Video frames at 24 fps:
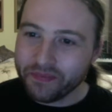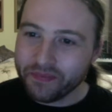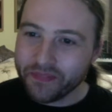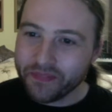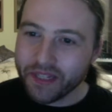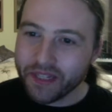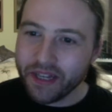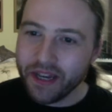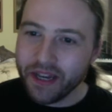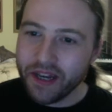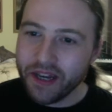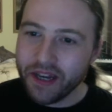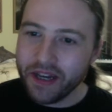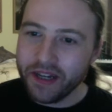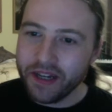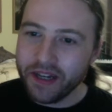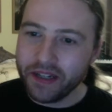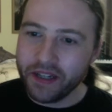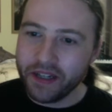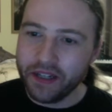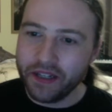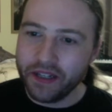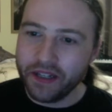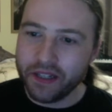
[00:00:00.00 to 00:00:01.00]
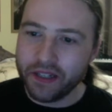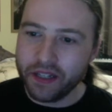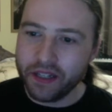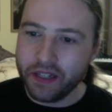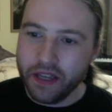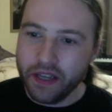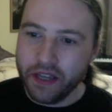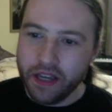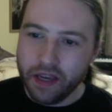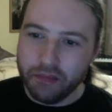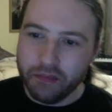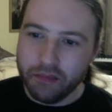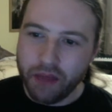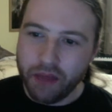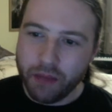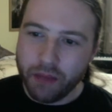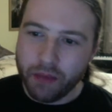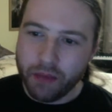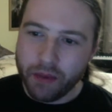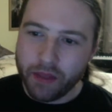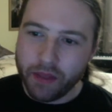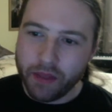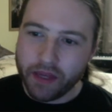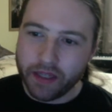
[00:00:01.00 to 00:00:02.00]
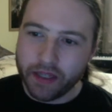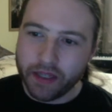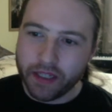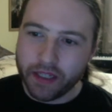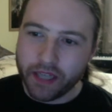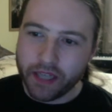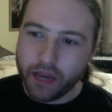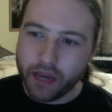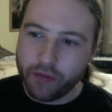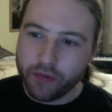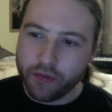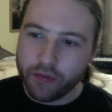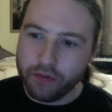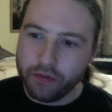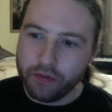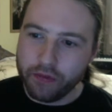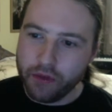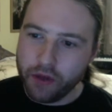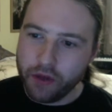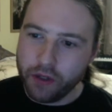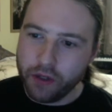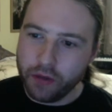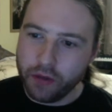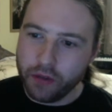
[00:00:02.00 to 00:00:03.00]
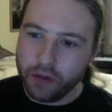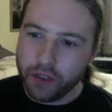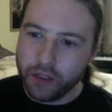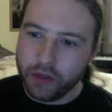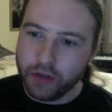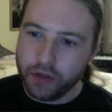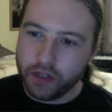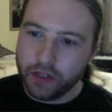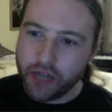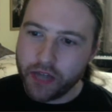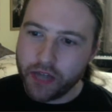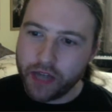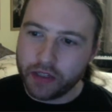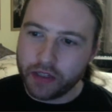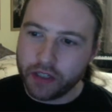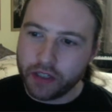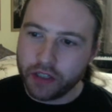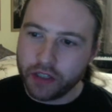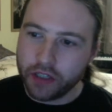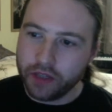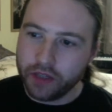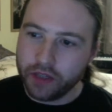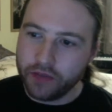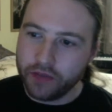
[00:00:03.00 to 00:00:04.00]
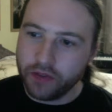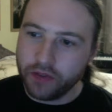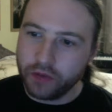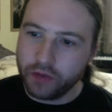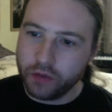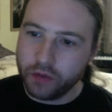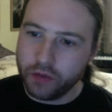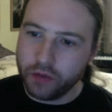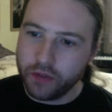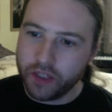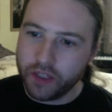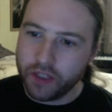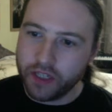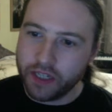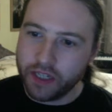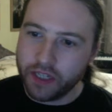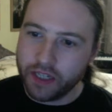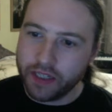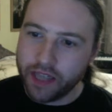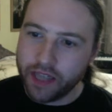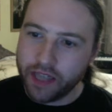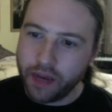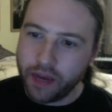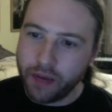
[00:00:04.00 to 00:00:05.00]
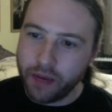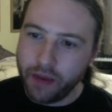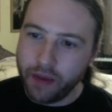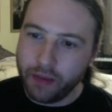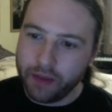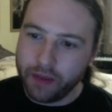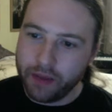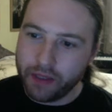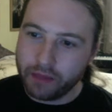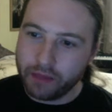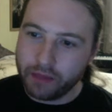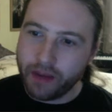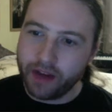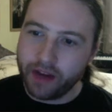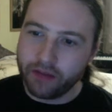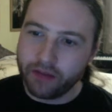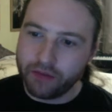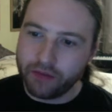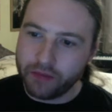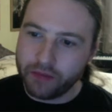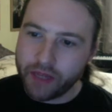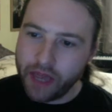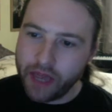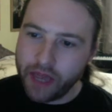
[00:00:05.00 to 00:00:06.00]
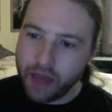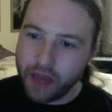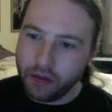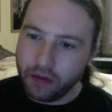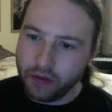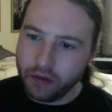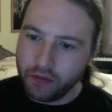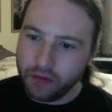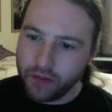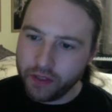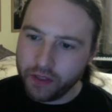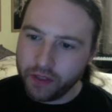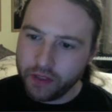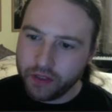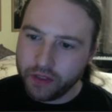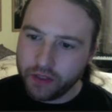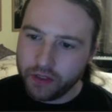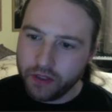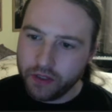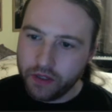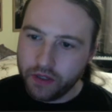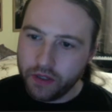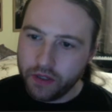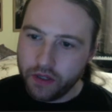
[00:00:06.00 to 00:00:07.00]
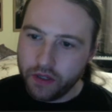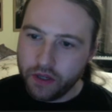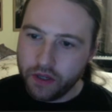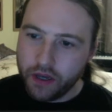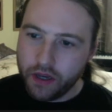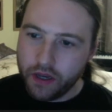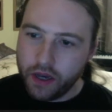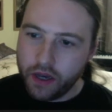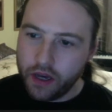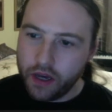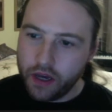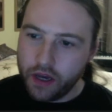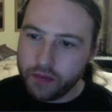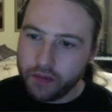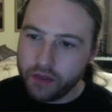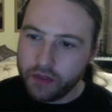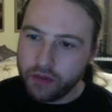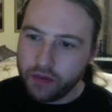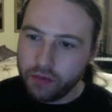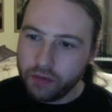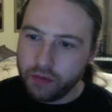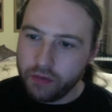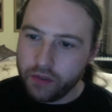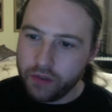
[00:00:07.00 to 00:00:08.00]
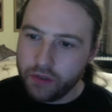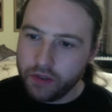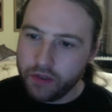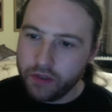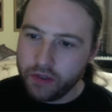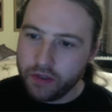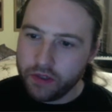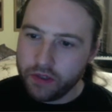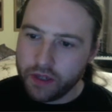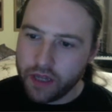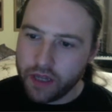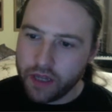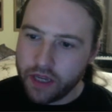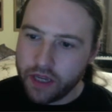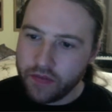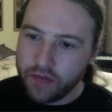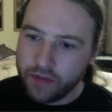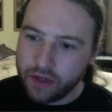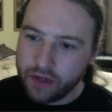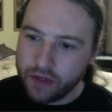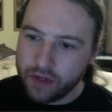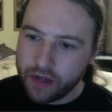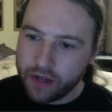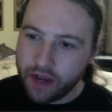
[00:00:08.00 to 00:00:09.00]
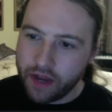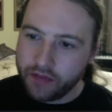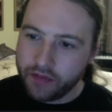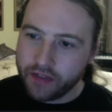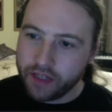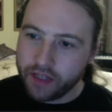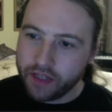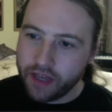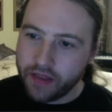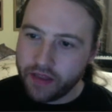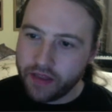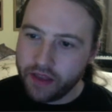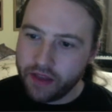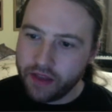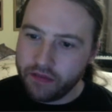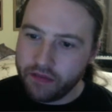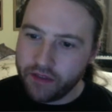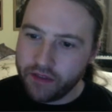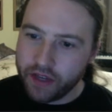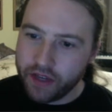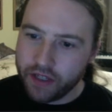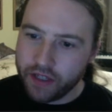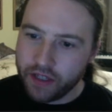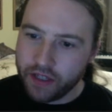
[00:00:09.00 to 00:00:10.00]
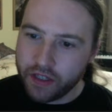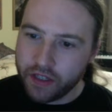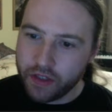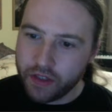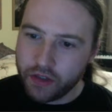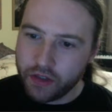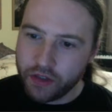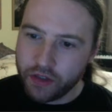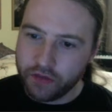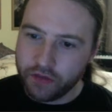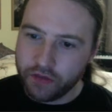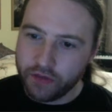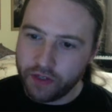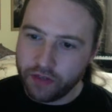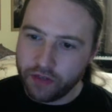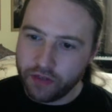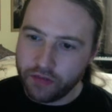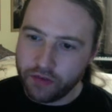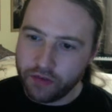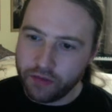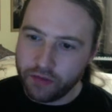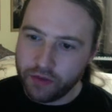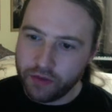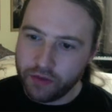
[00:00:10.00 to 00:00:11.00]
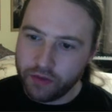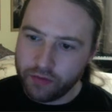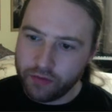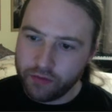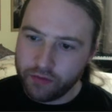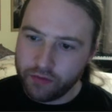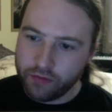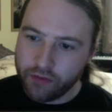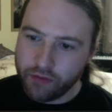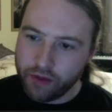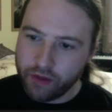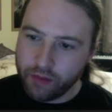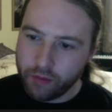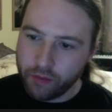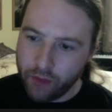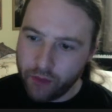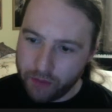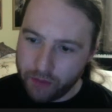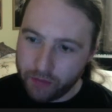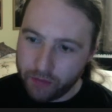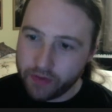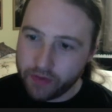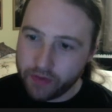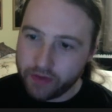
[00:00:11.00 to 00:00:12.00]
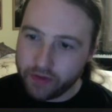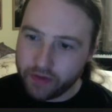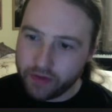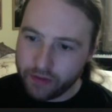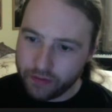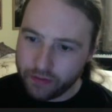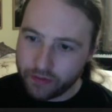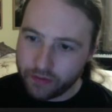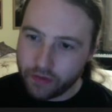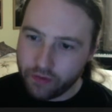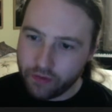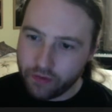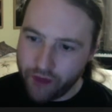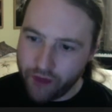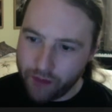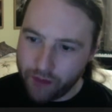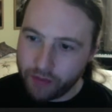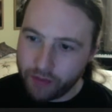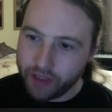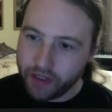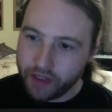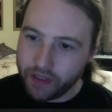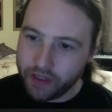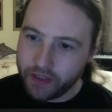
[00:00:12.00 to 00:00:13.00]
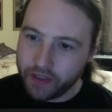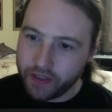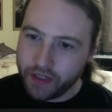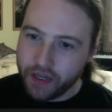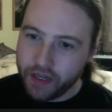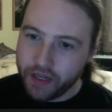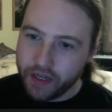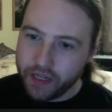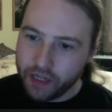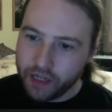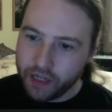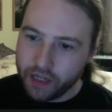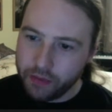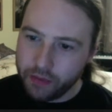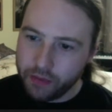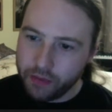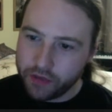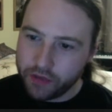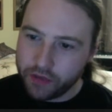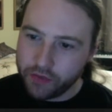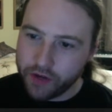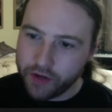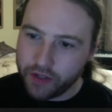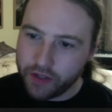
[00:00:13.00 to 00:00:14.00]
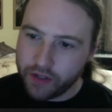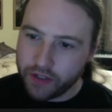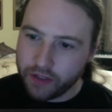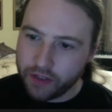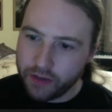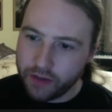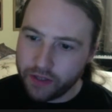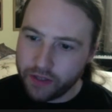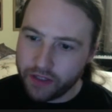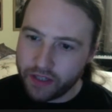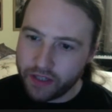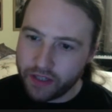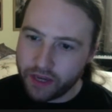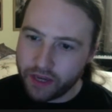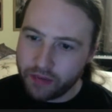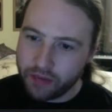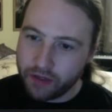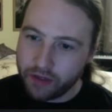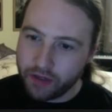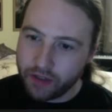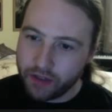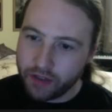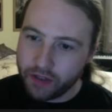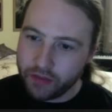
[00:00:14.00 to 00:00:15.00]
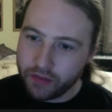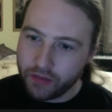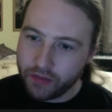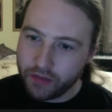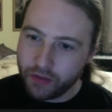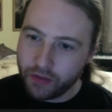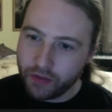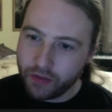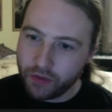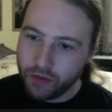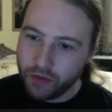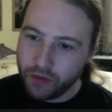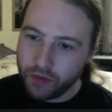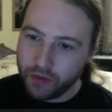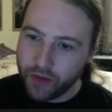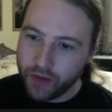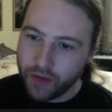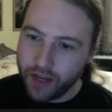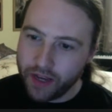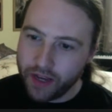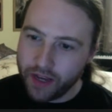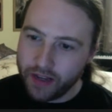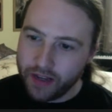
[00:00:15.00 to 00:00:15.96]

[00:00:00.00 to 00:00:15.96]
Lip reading: Kurt says, maybe when they escape from Mirkwood, you could add a shot of the dwarves stealing their weapons back from the elves. You wouldn't even have to get their faces, just fill a room with weapon replicas, get a bunch of friends to wear the same costumes the dwarves wear,